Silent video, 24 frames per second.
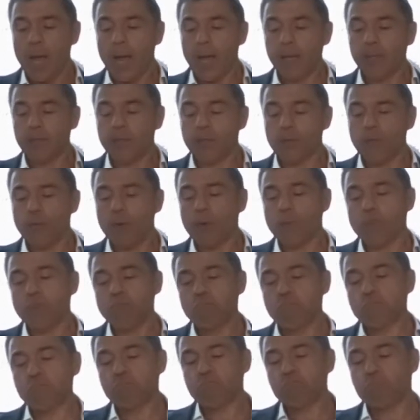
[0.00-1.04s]
so
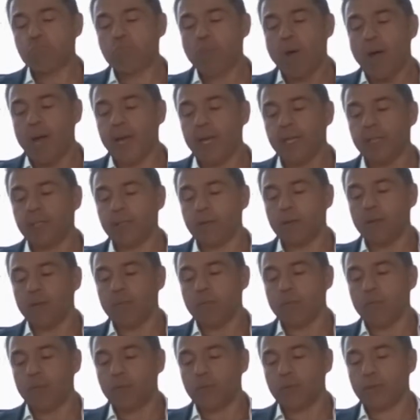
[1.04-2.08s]
I guess
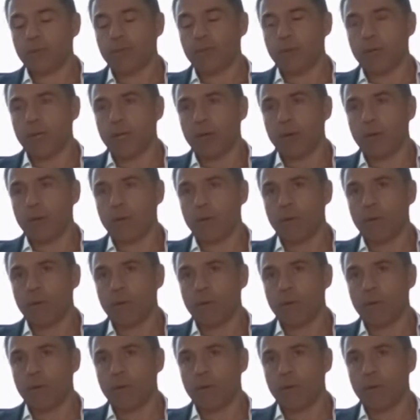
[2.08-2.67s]
most of the